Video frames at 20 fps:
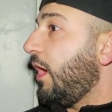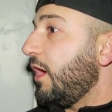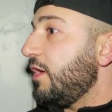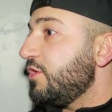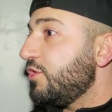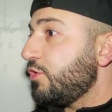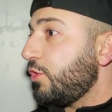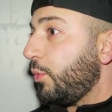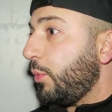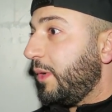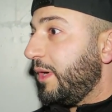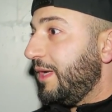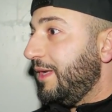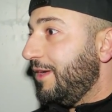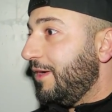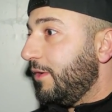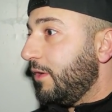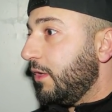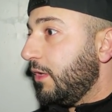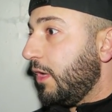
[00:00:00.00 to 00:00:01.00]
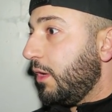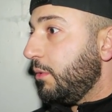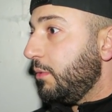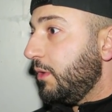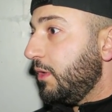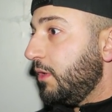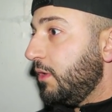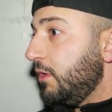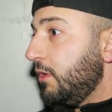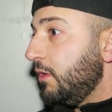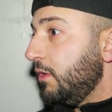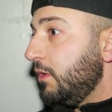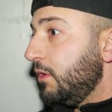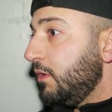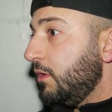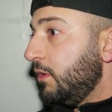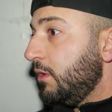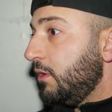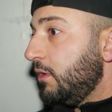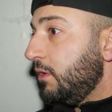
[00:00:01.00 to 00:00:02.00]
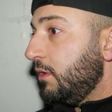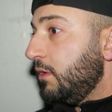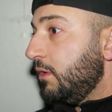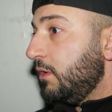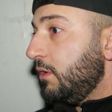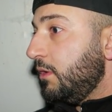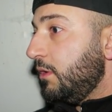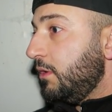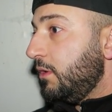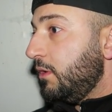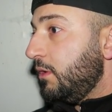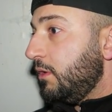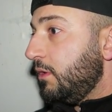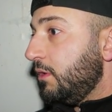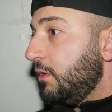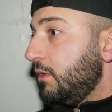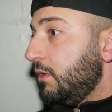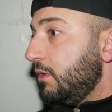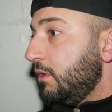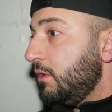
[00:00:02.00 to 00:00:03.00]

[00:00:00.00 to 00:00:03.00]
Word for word: Are you sure we're in here alone? I hope.